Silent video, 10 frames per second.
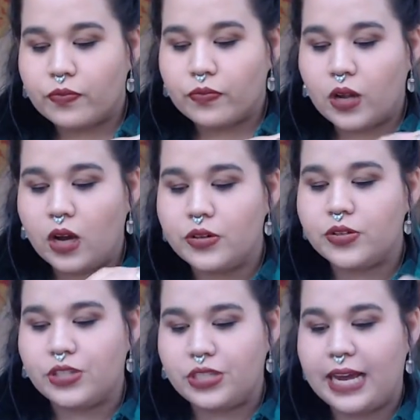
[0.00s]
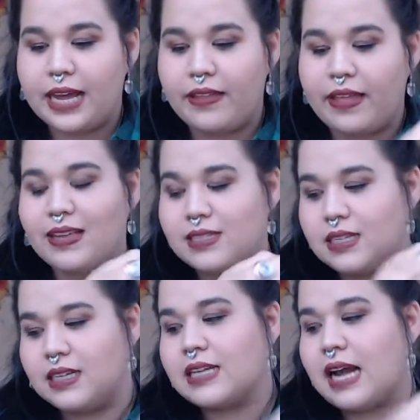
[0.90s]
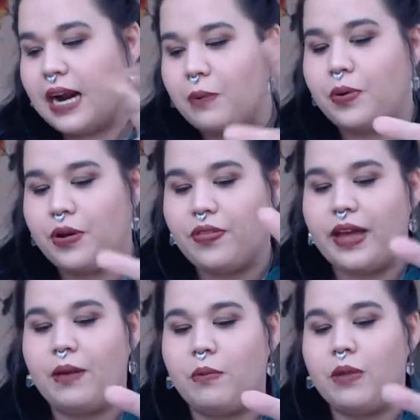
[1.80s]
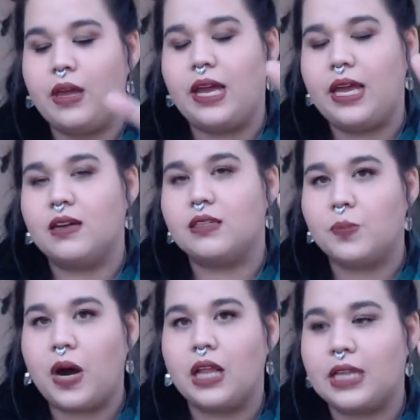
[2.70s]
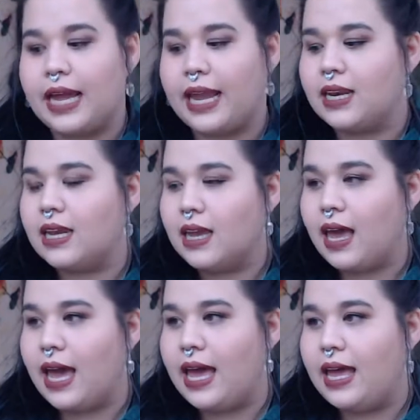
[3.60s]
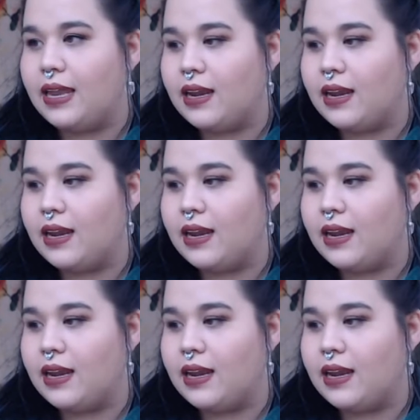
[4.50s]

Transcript: Understand that this does kind of put them in a spotlight, and